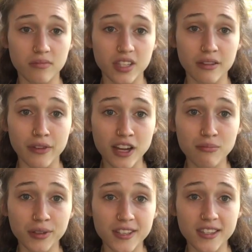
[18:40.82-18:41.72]
the
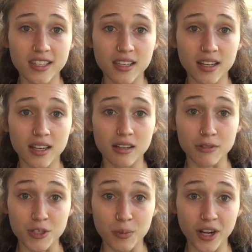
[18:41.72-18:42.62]
event plus the
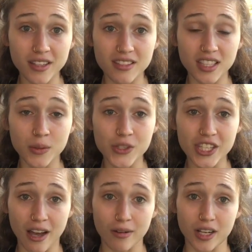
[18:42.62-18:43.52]
response equals
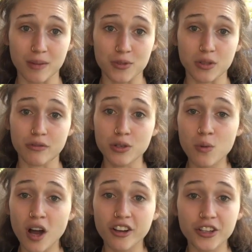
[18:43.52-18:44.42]
the outcome. So if you
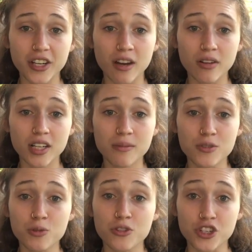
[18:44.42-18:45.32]
want good
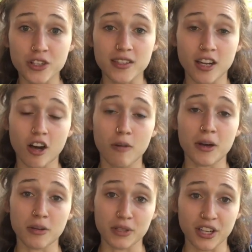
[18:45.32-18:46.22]
outcomes, you sure as hell
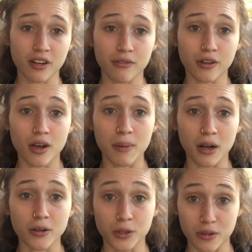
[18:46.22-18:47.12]
better be careful
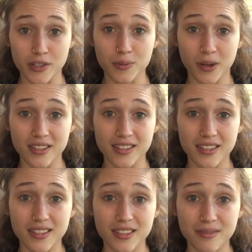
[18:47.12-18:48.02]
about your
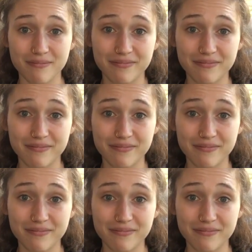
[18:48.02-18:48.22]
responses.